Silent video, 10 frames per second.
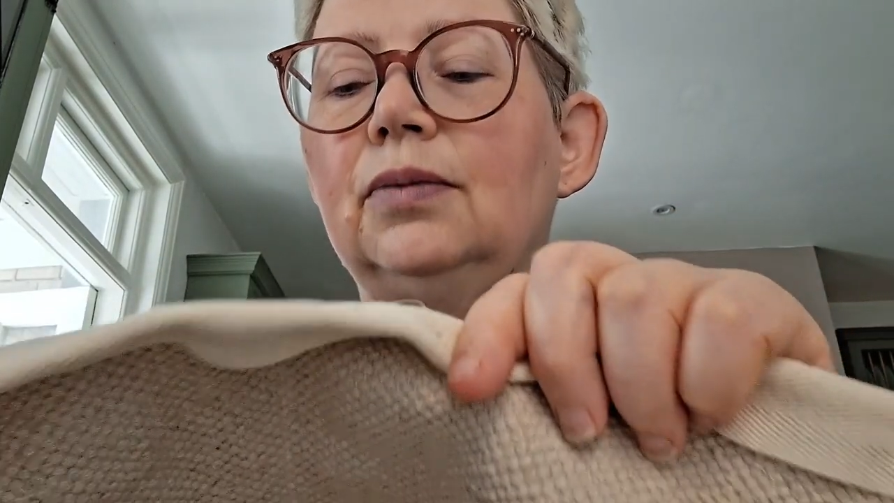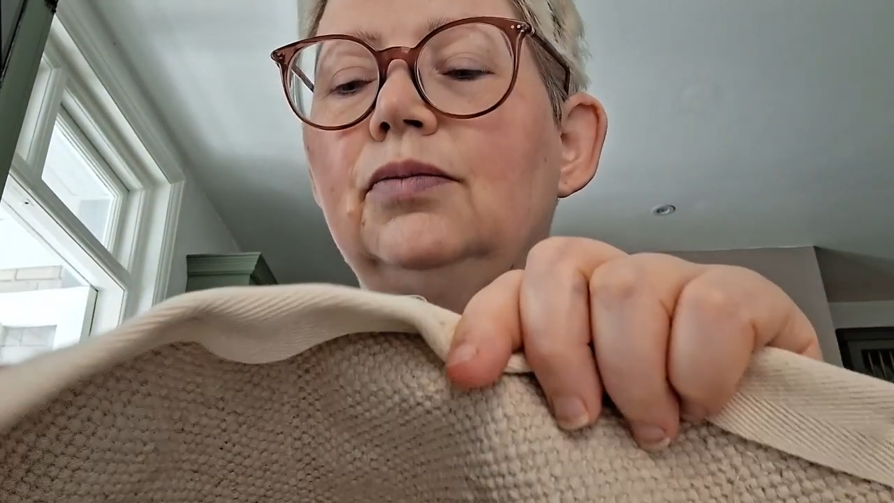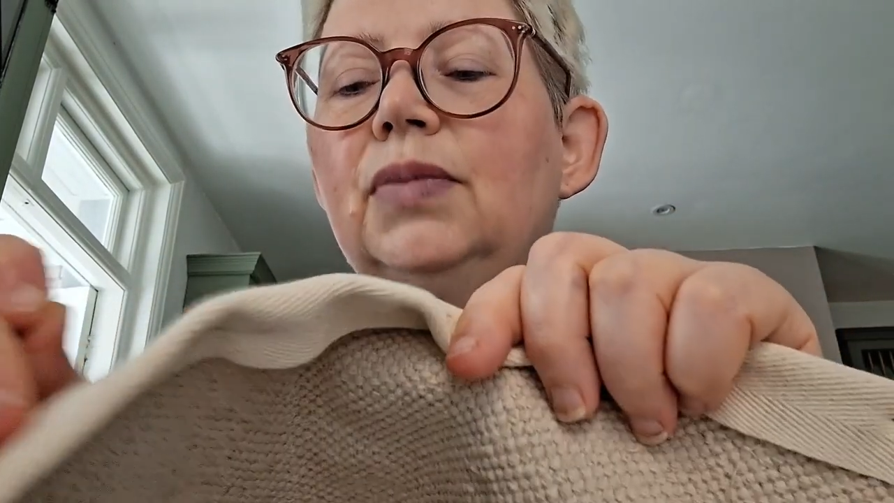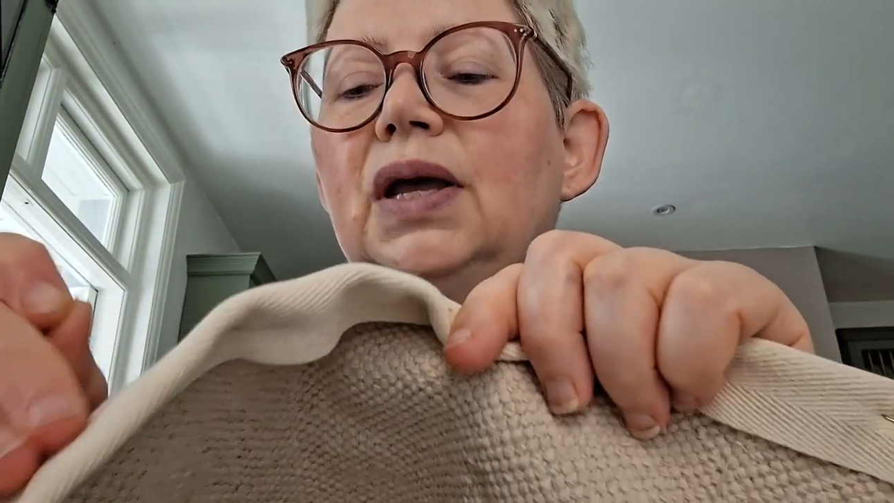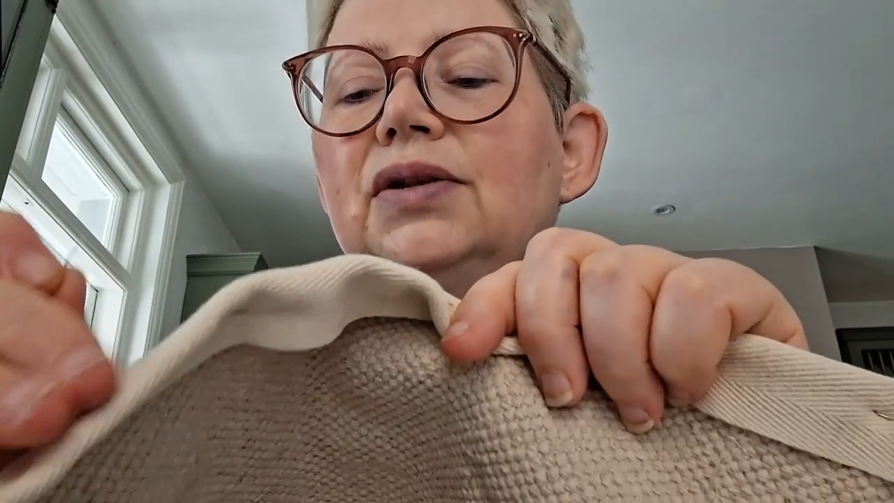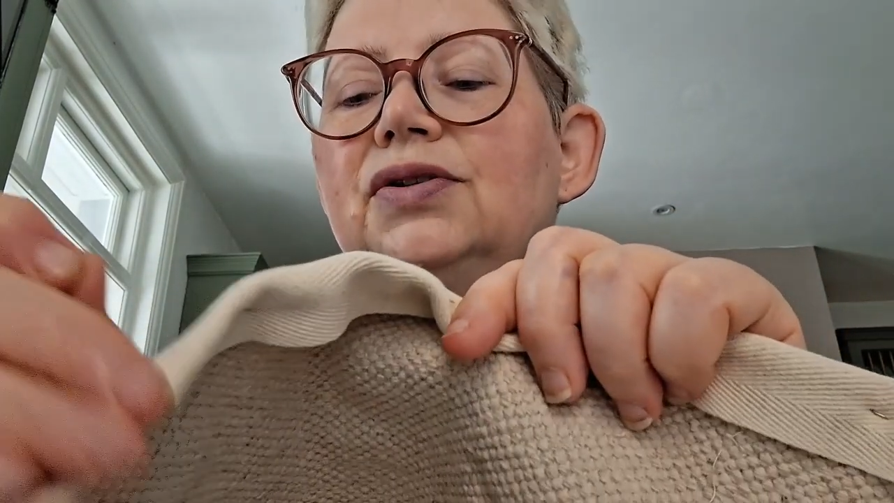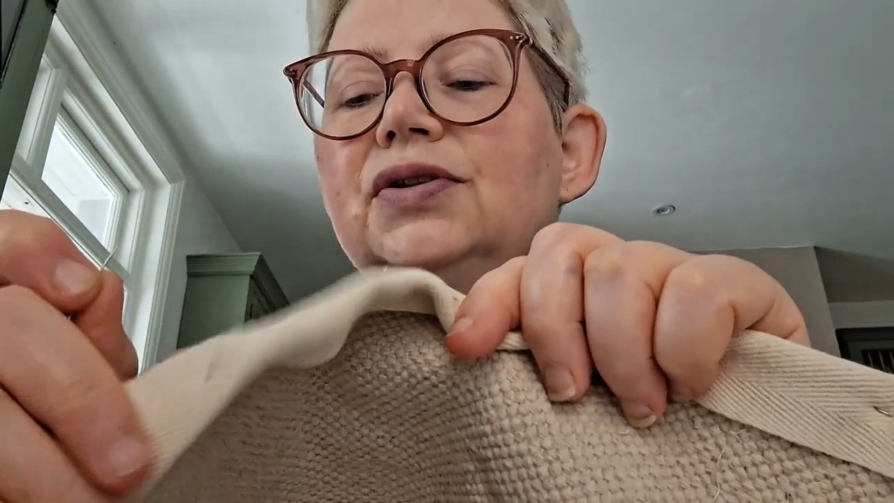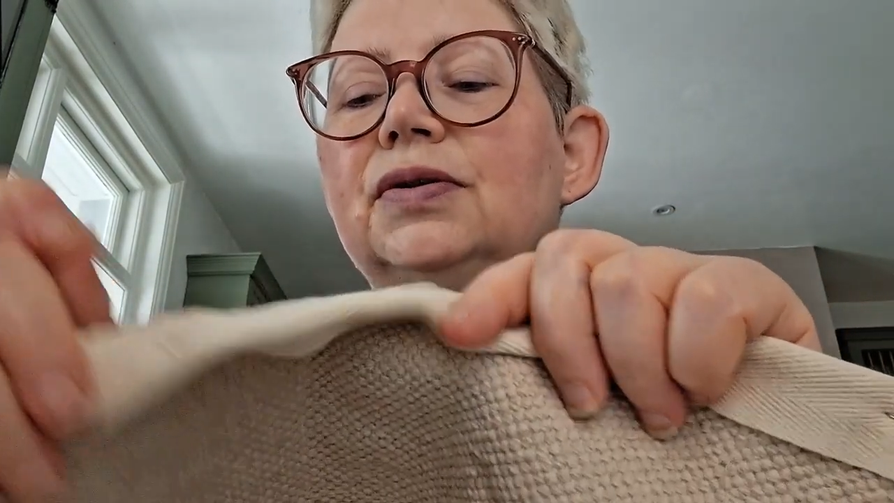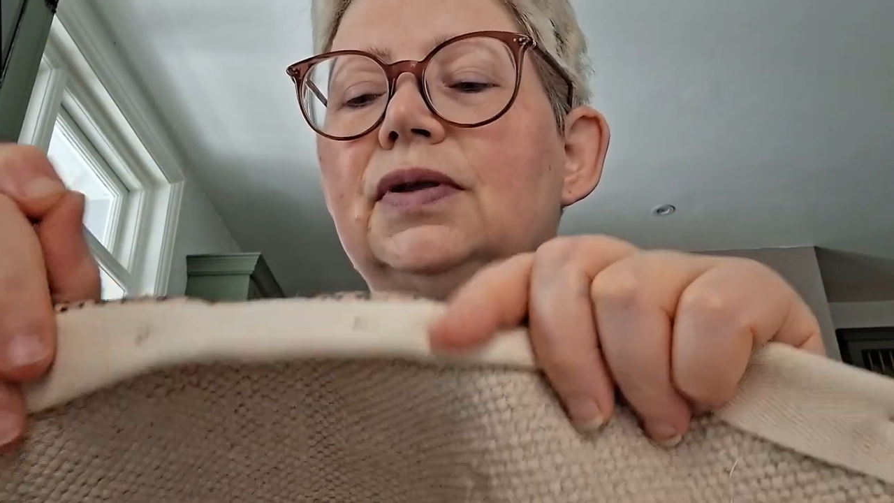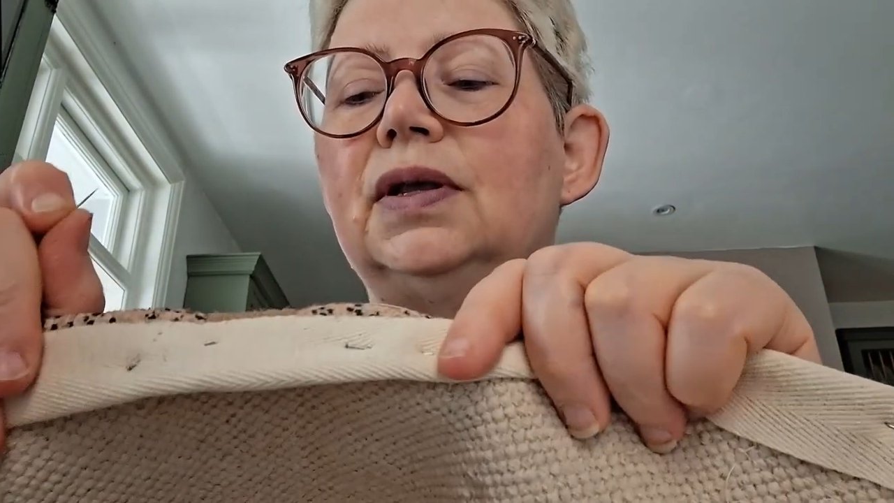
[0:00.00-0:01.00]

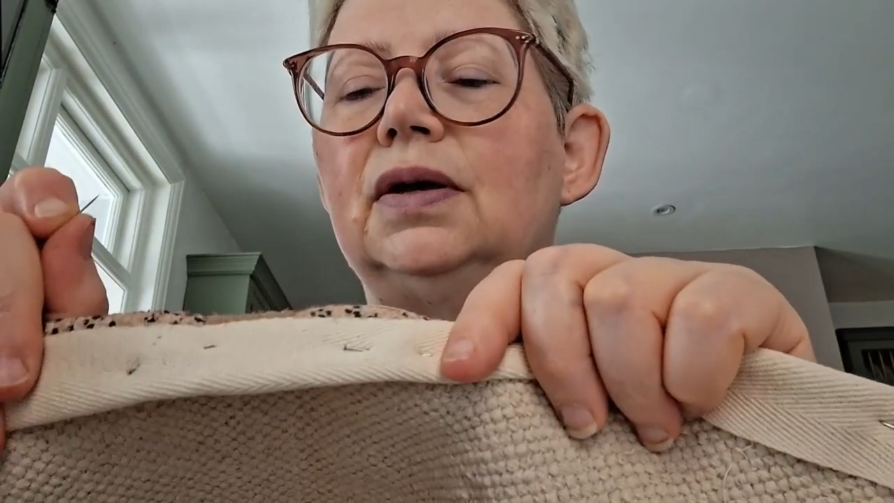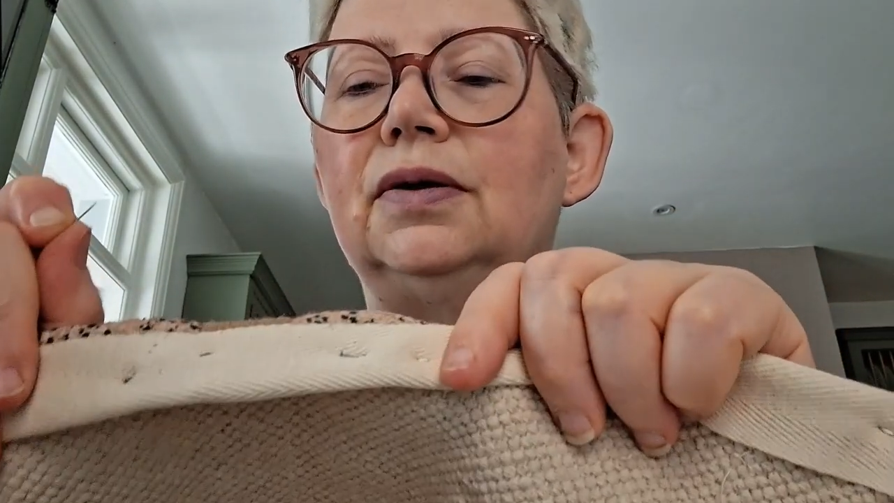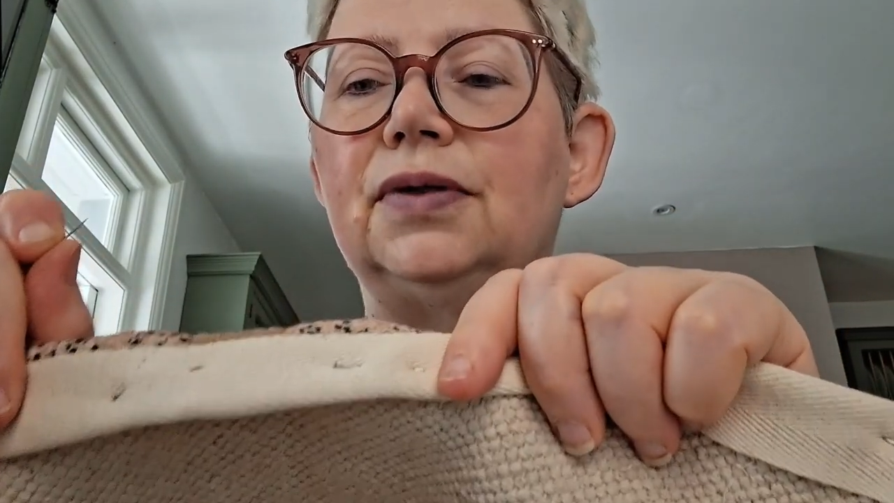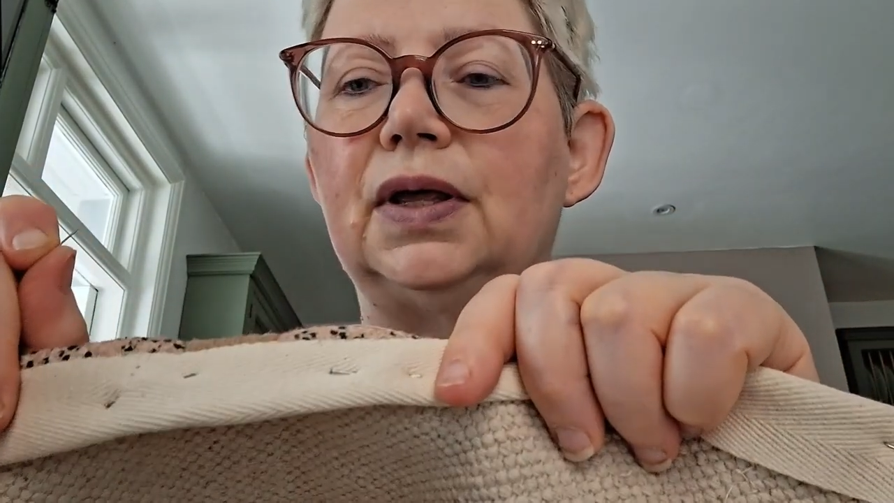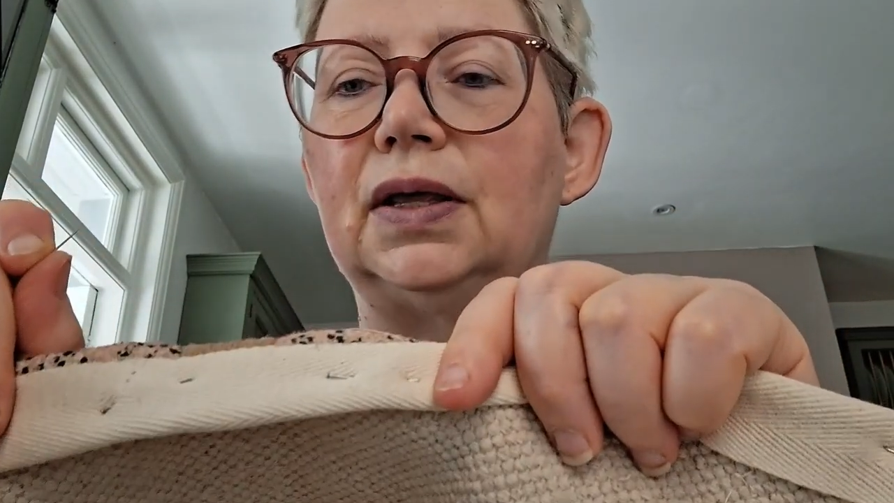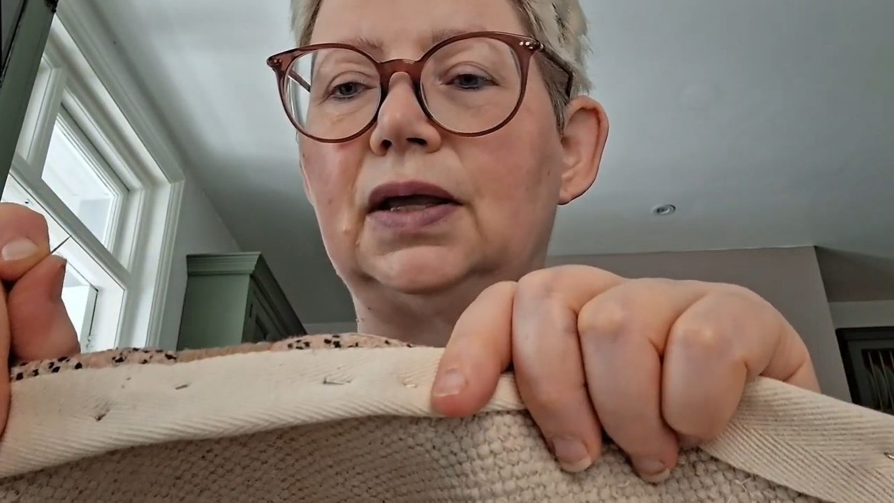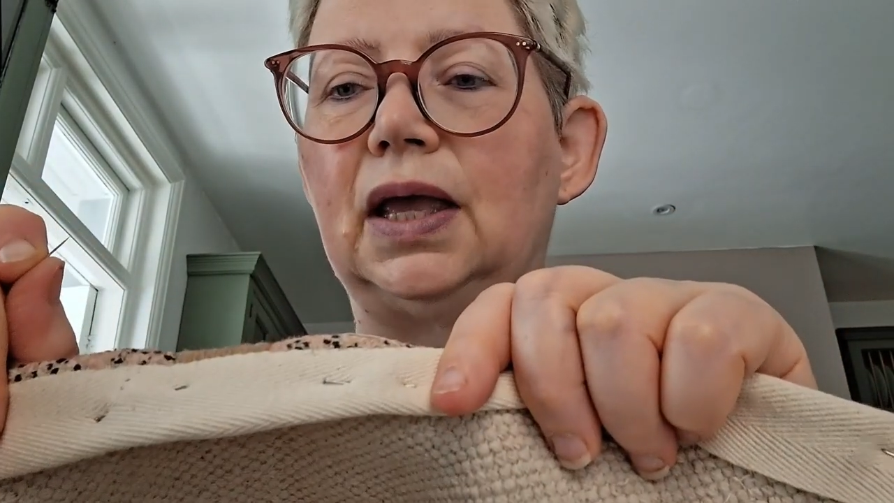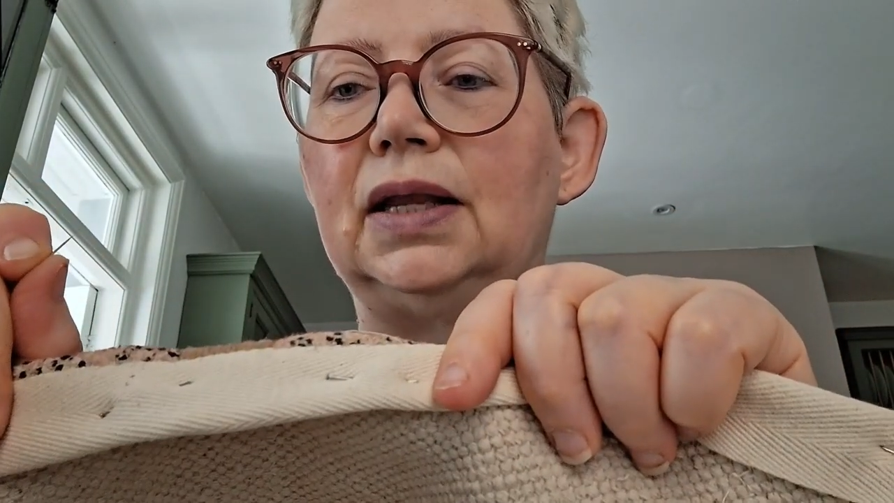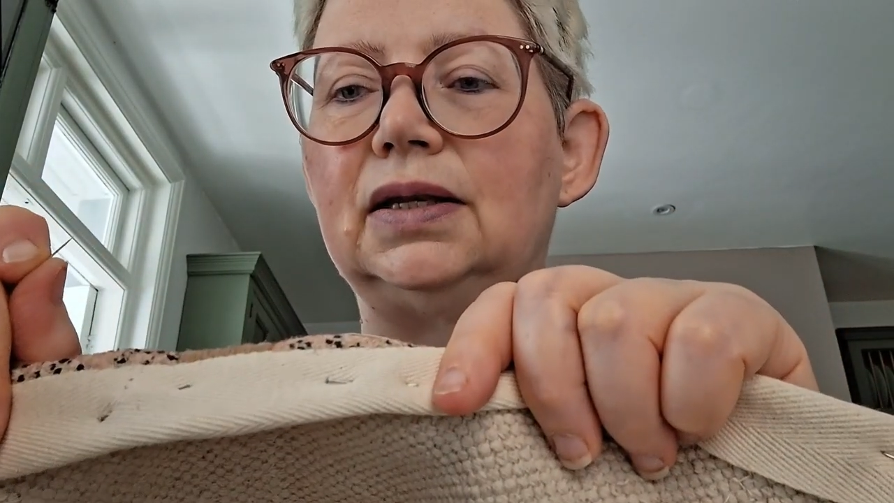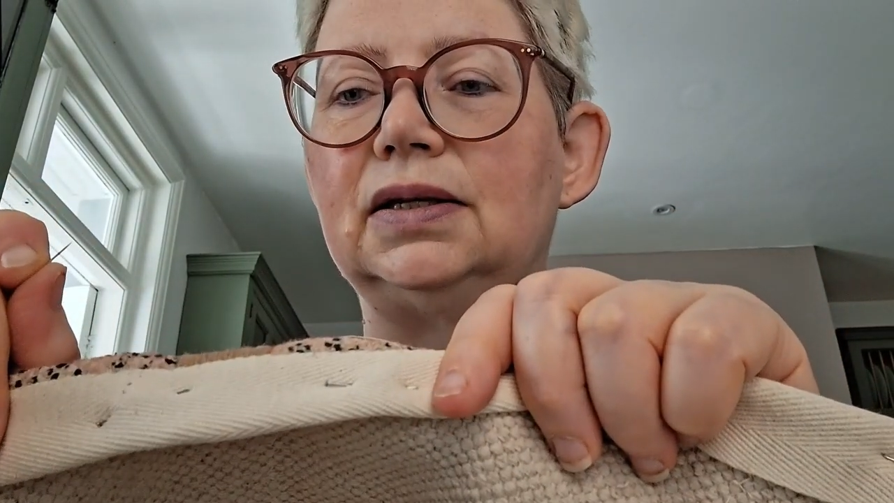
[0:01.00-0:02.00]
match the other
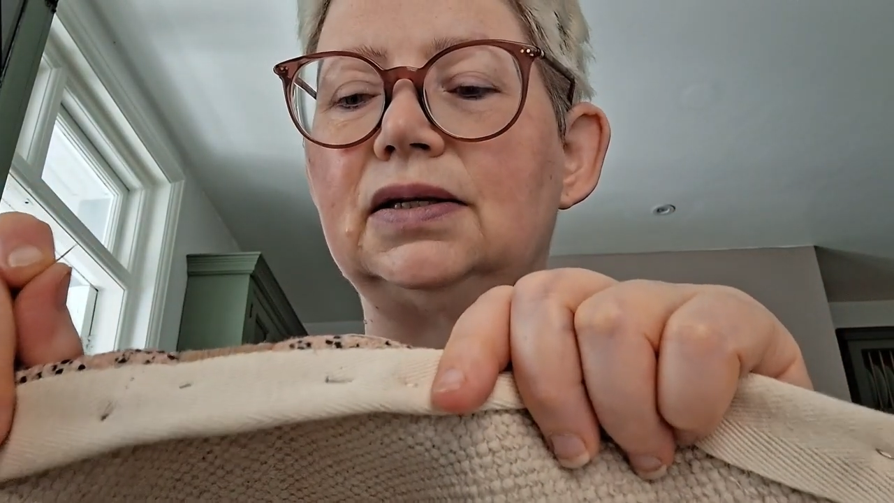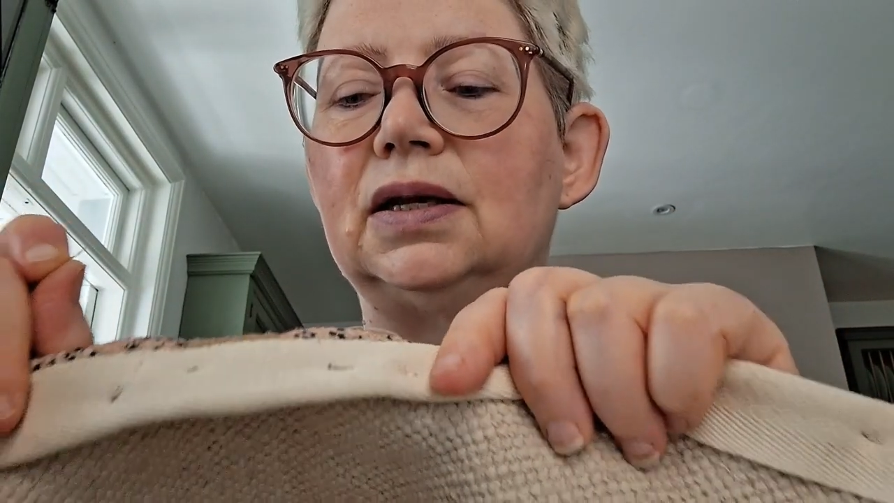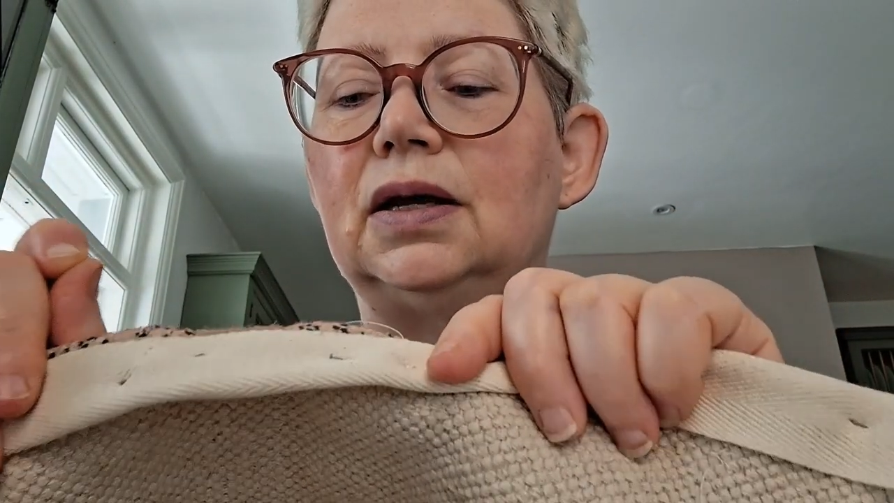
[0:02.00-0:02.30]
end,